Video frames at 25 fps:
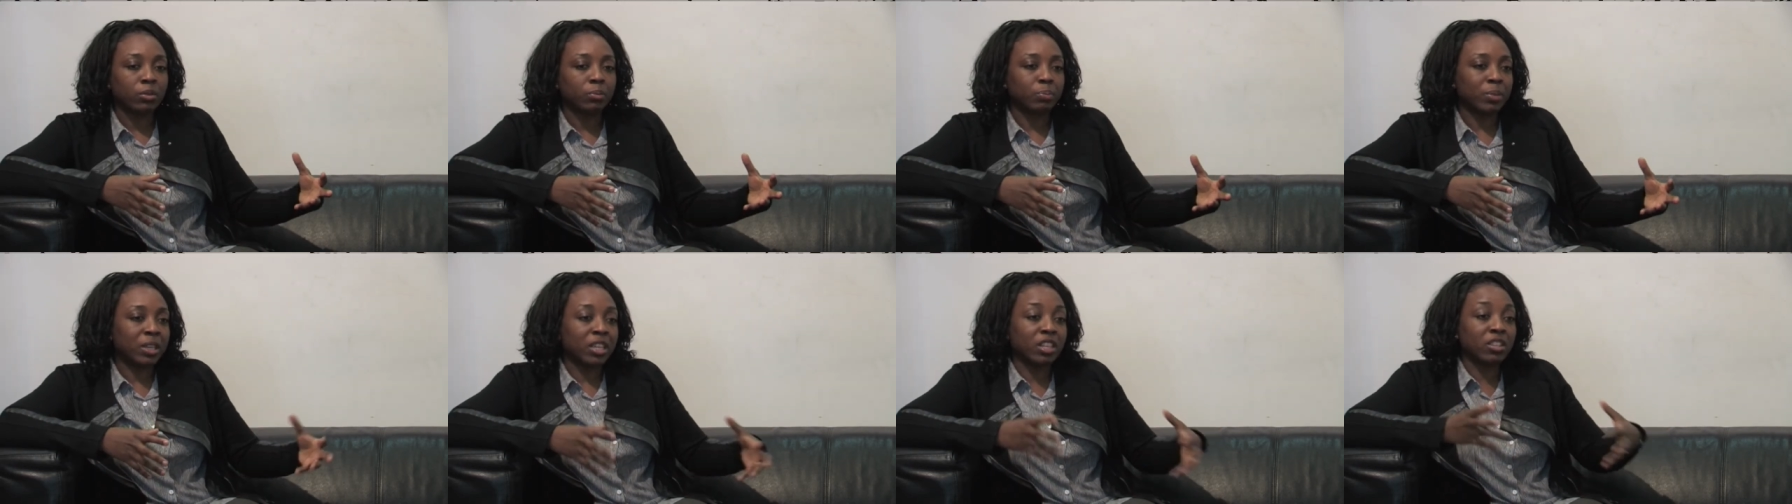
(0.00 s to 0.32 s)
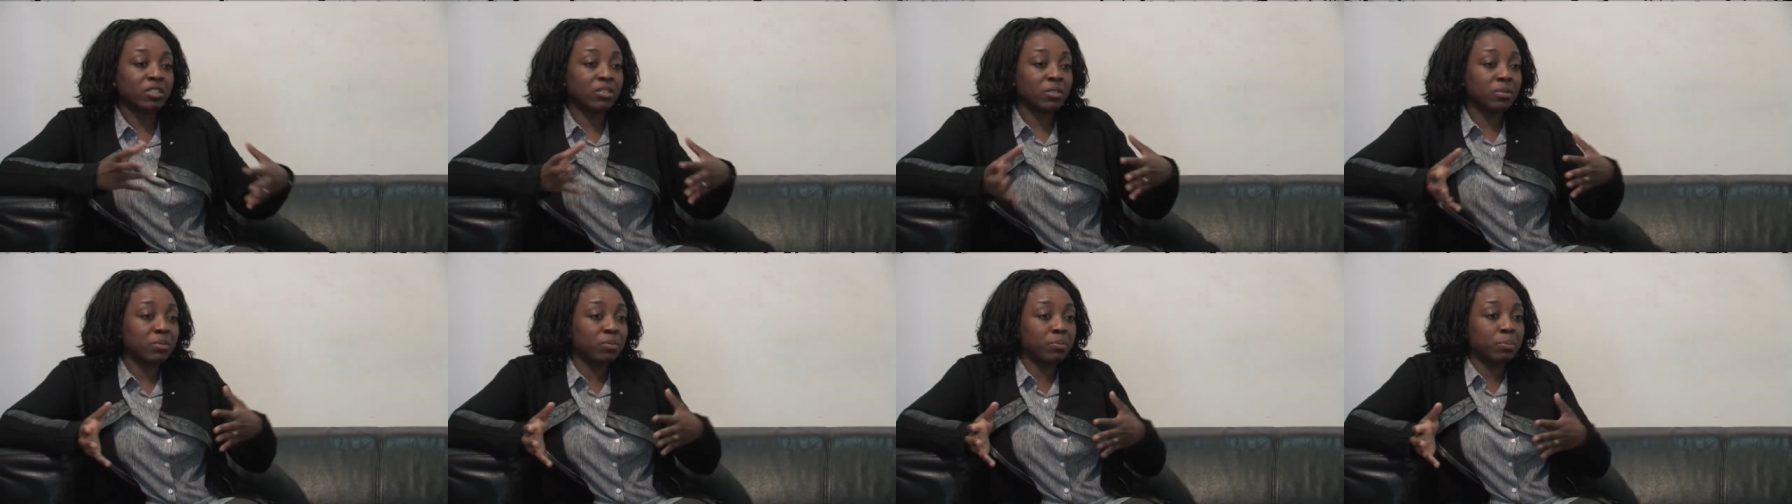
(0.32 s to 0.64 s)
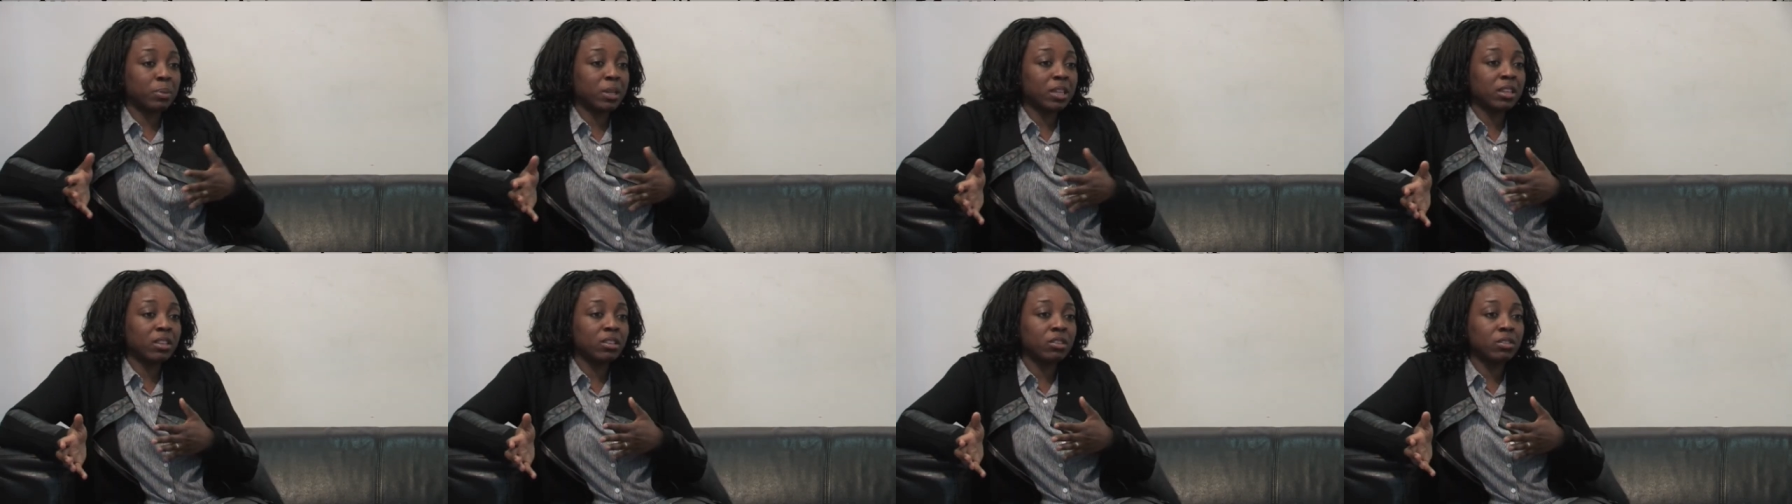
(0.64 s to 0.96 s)
because
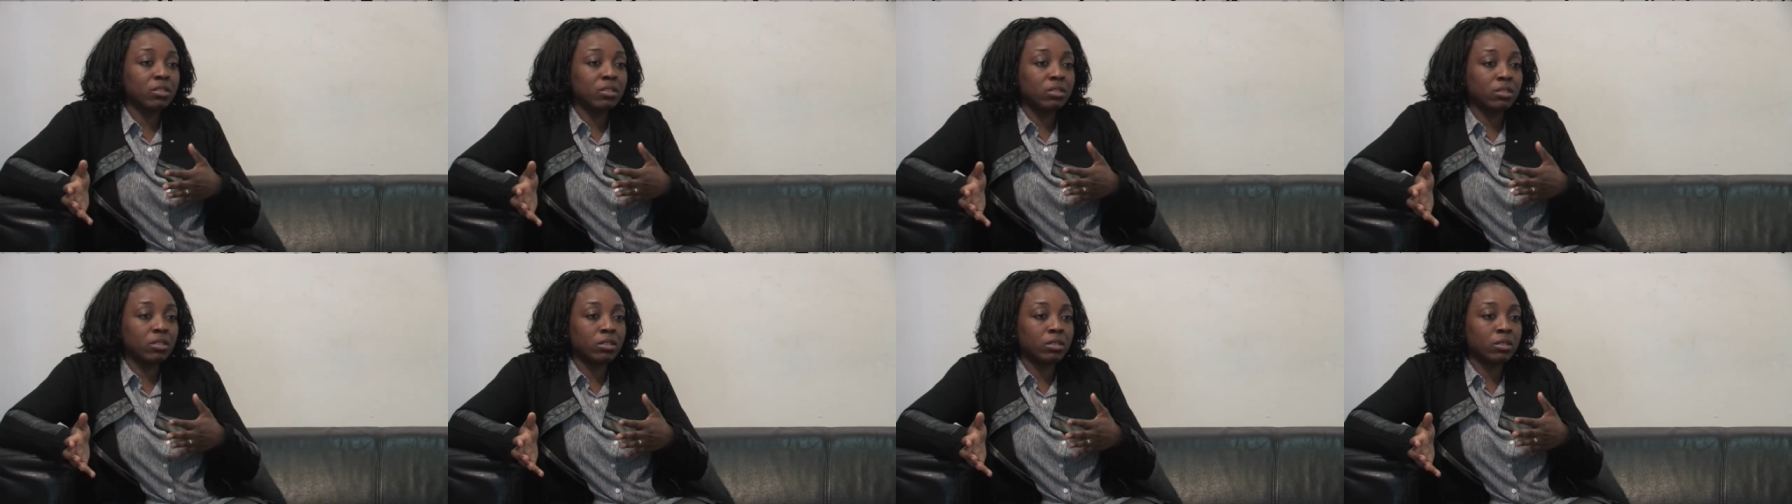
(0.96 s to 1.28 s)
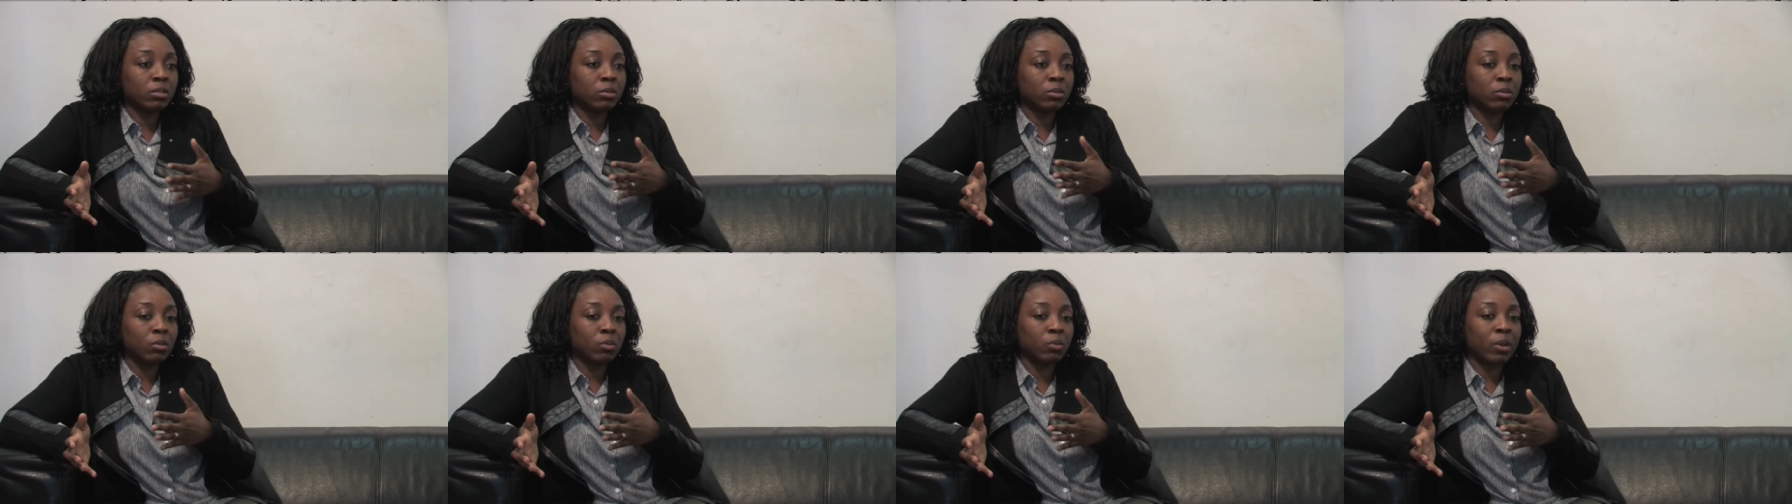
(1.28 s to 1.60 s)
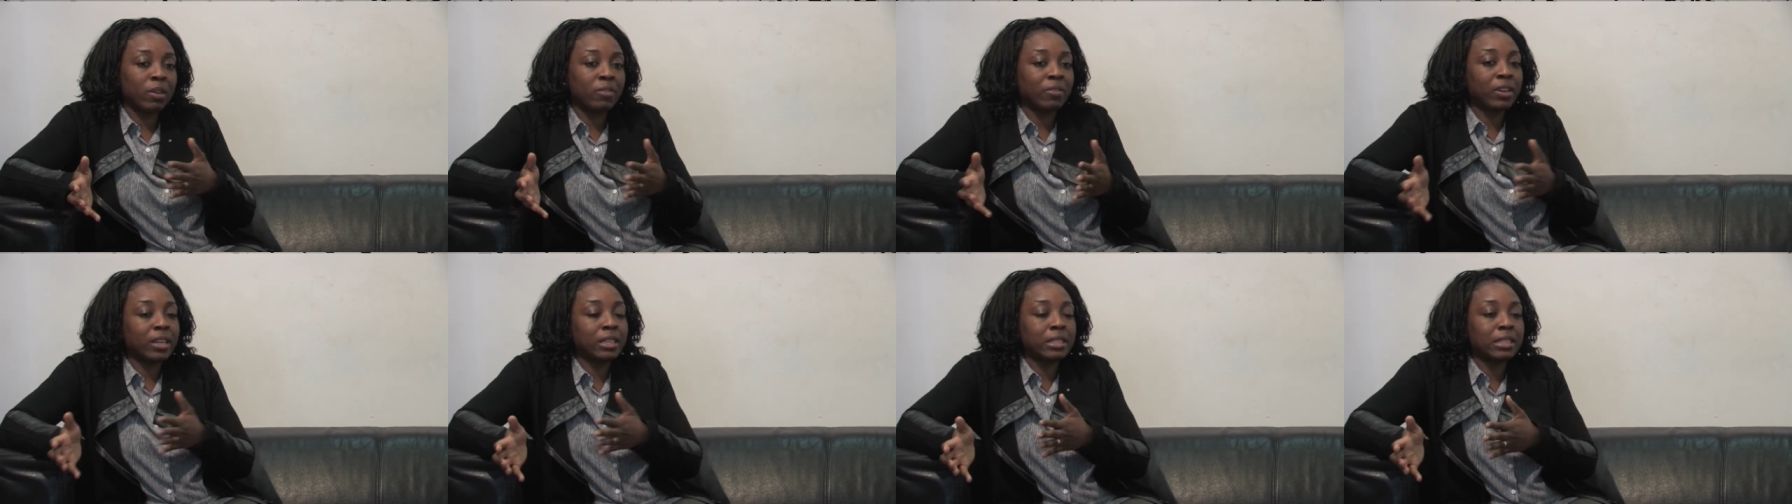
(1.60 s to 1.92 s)

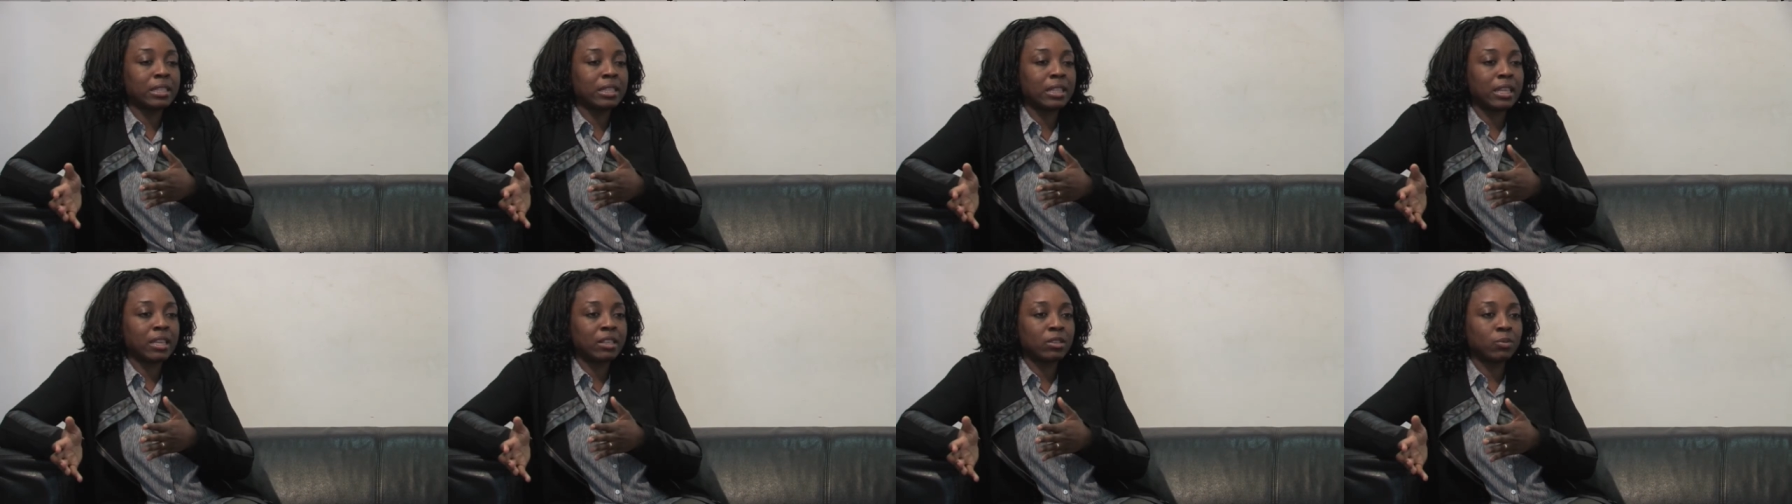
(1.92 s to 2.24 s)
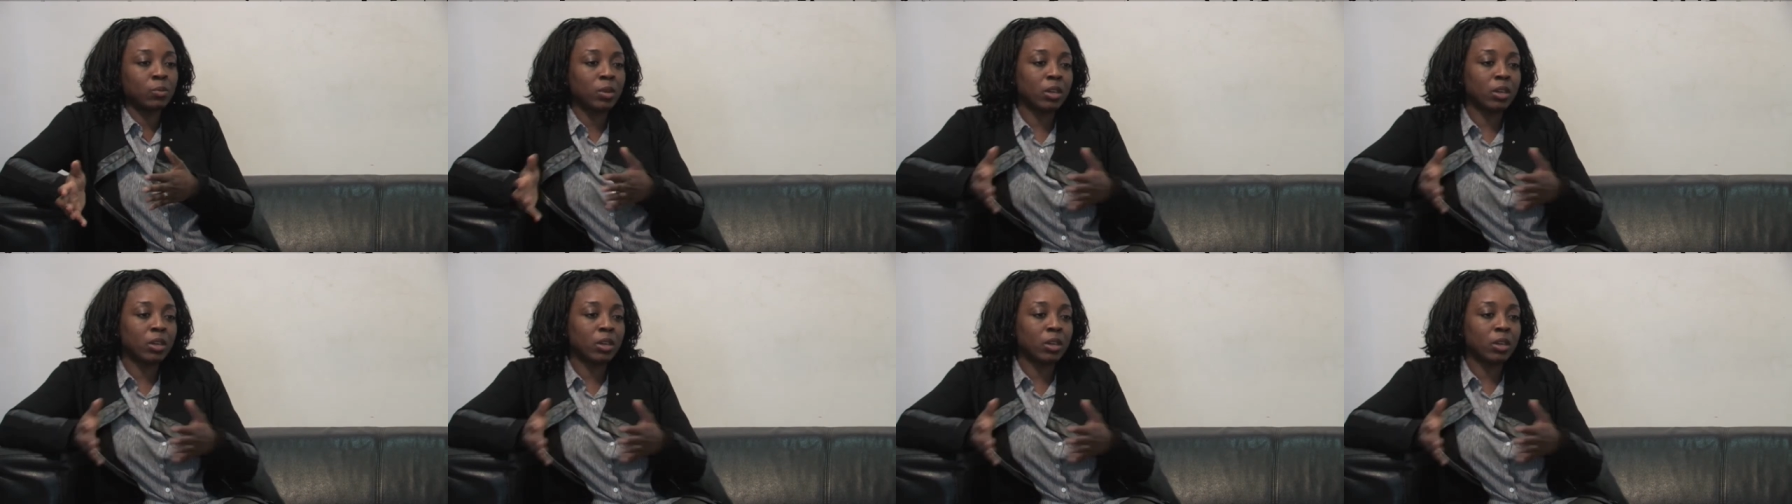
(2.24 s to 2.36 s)
we're facing this,